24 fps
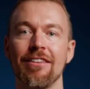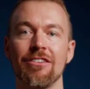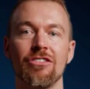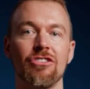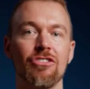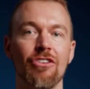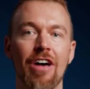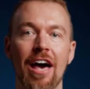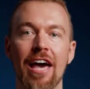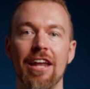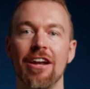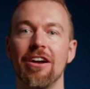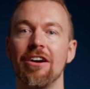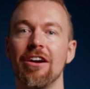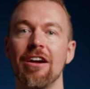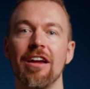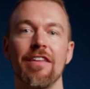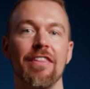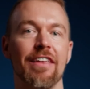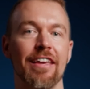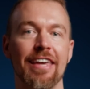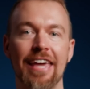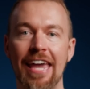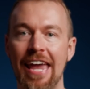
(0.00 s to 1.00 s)
the slider
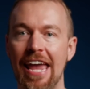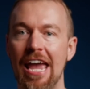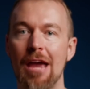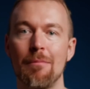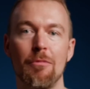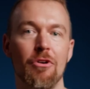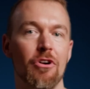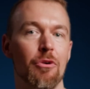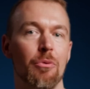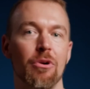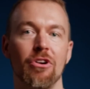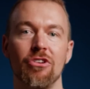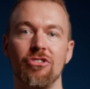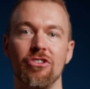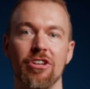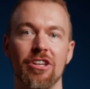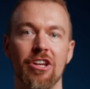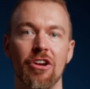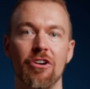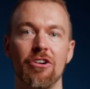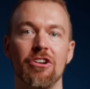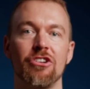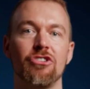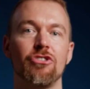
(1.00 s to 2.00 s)
and the camera were
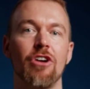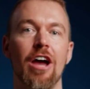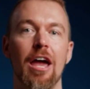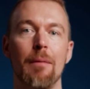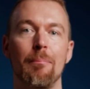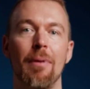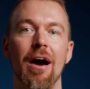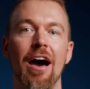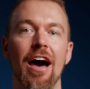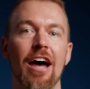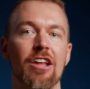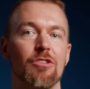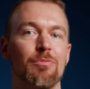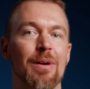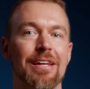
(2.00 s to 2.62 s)
secured to tripods,